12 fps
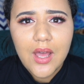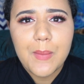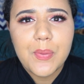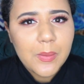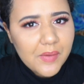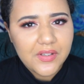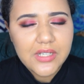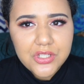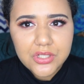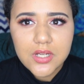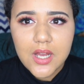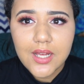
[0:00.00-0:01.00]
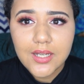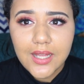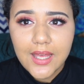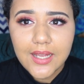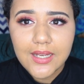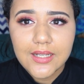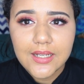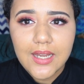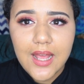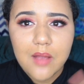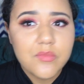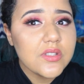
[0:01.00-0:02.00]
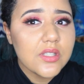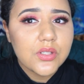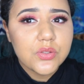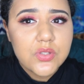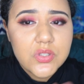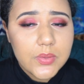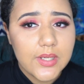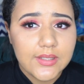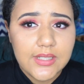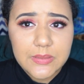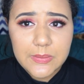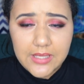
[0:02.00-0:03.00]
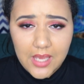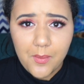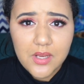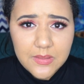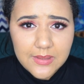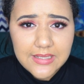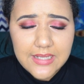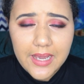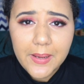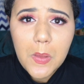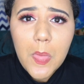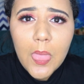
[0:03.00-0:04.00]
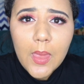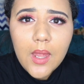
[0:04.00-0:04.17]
I put my foundation on, and I'm gonna do this quickly because my camera's about to die.